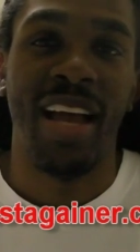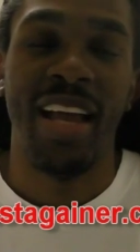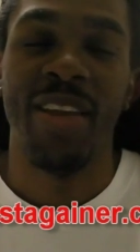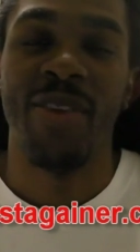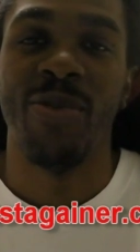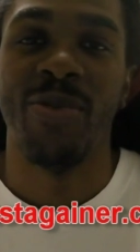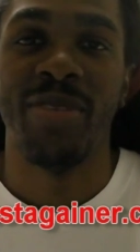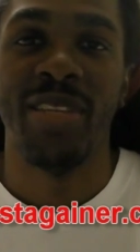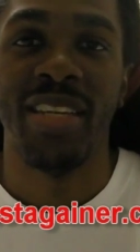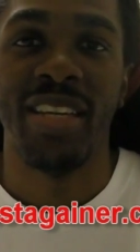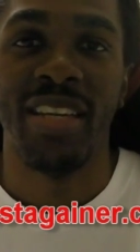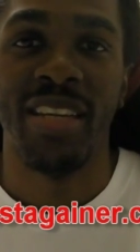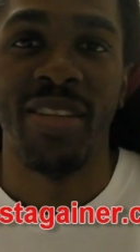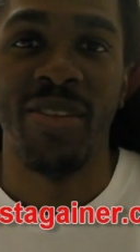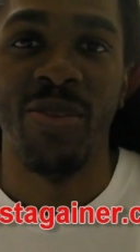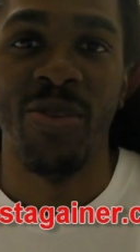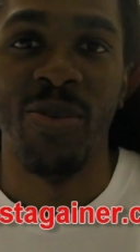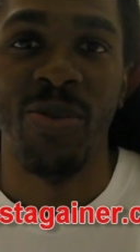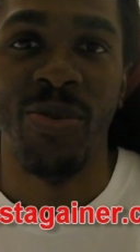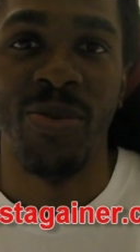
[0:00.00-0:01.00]
"How you gonna take a
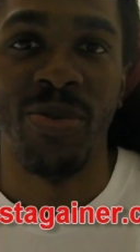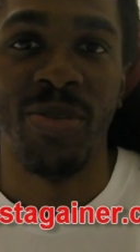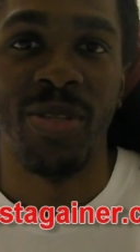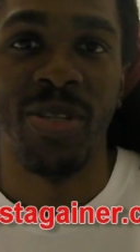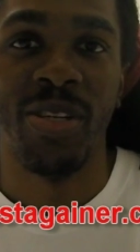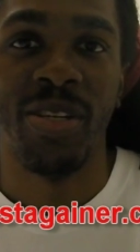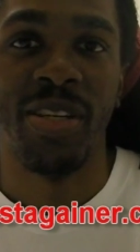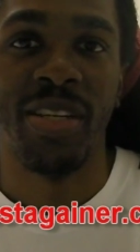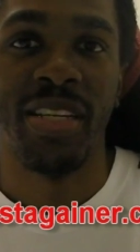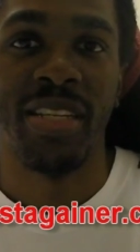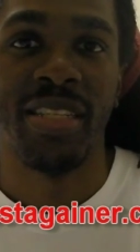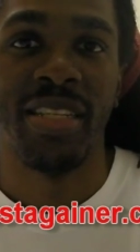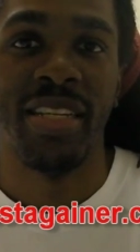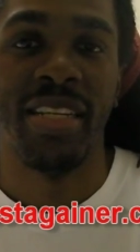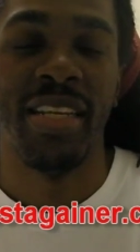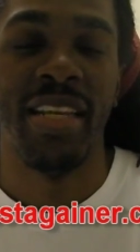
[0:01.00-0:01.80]
dude serious?"